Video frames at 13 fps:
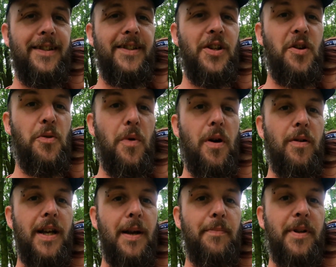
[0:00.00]
To do a
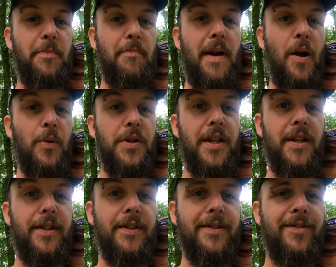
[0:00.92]
wild camp in the
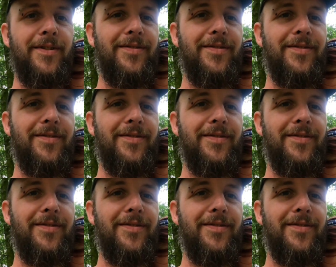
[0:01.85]
mountains.